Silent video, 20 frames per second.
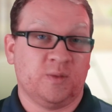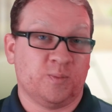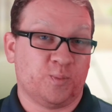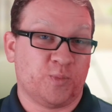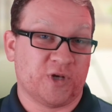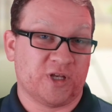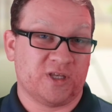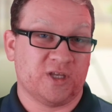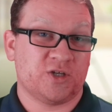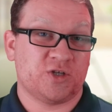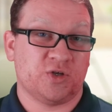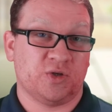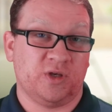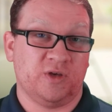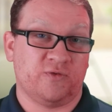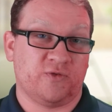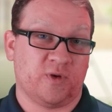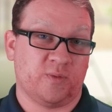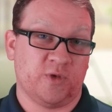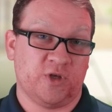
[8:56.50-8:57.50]
But
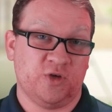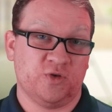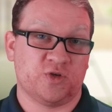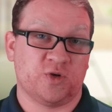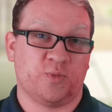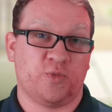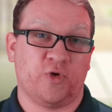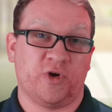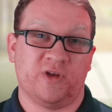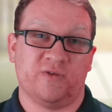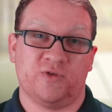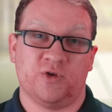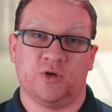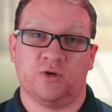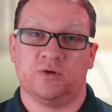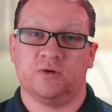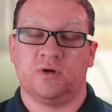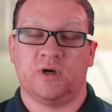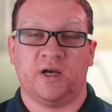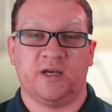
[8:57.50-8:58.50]
additionally, from the user point of
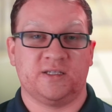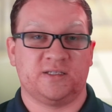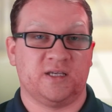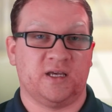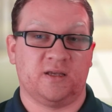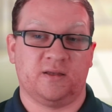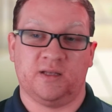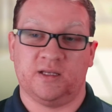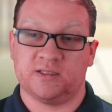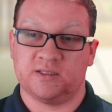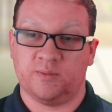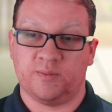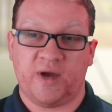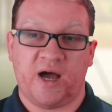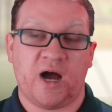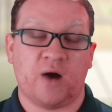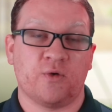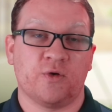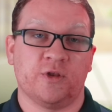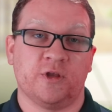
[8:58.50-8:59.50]
view, I said, let's
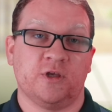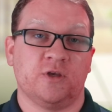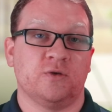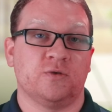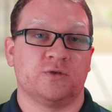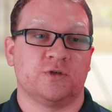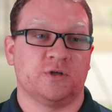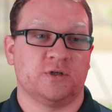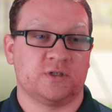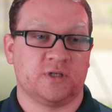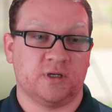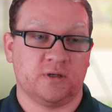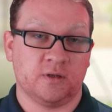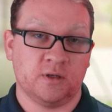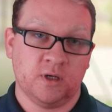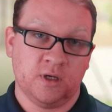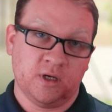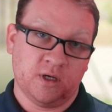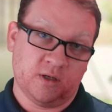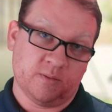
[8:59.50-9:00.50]
empower the users.
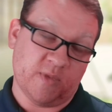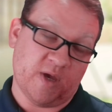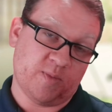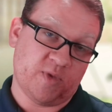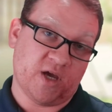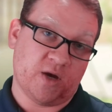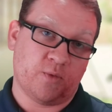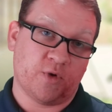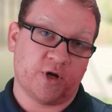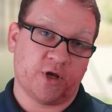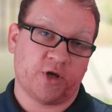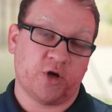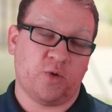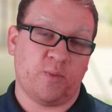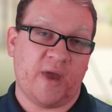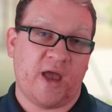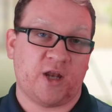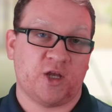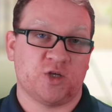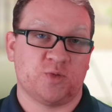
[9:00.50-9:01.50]
And Maybe I want to go
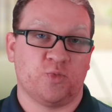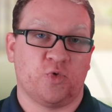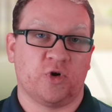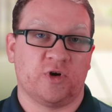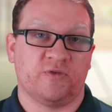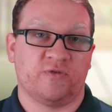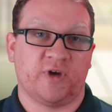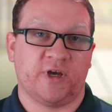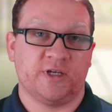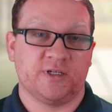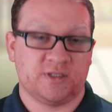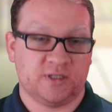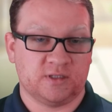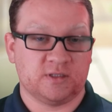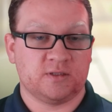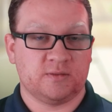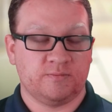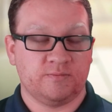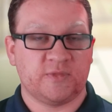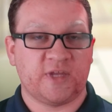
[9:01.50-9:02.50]
manage more devices.